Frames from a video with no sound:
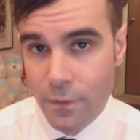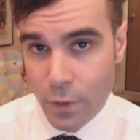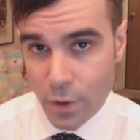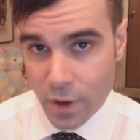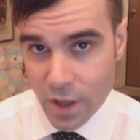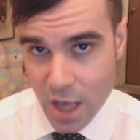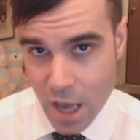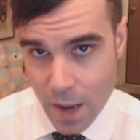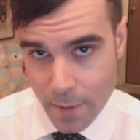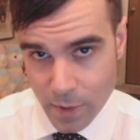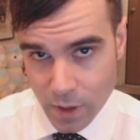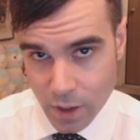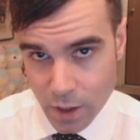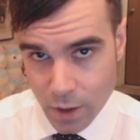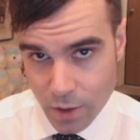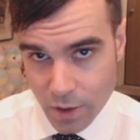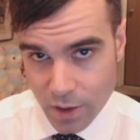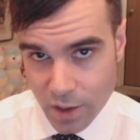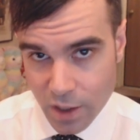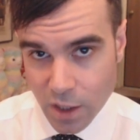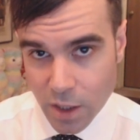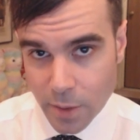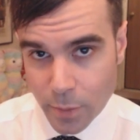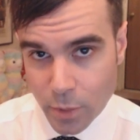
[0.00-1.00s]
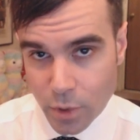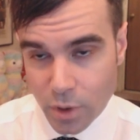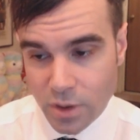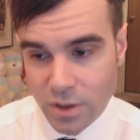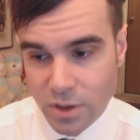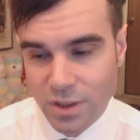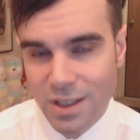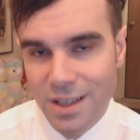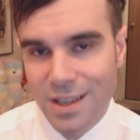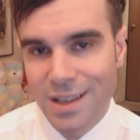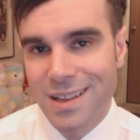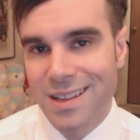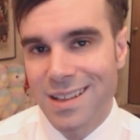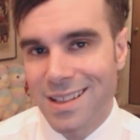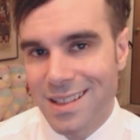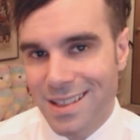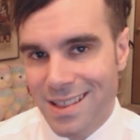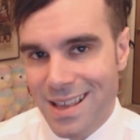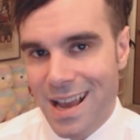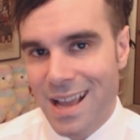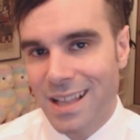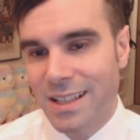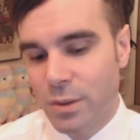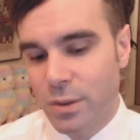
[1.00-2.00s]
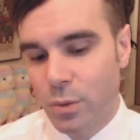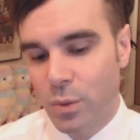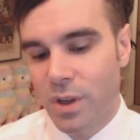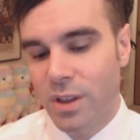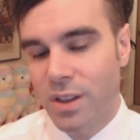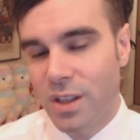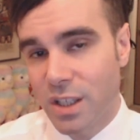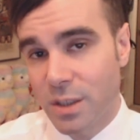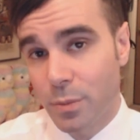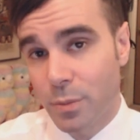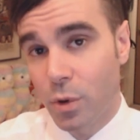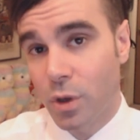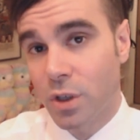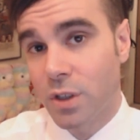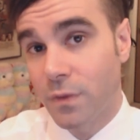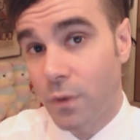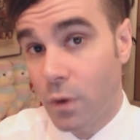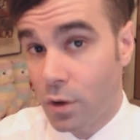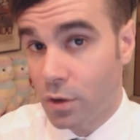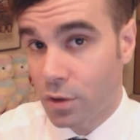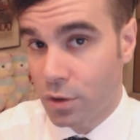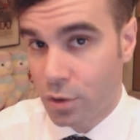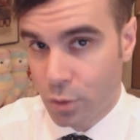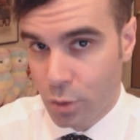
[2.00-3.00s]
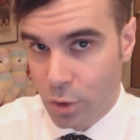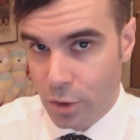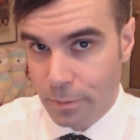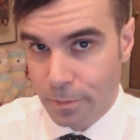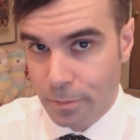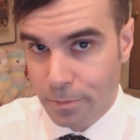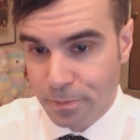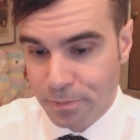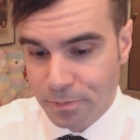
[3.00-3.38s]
vocabulary in the books. That's where these books fall short.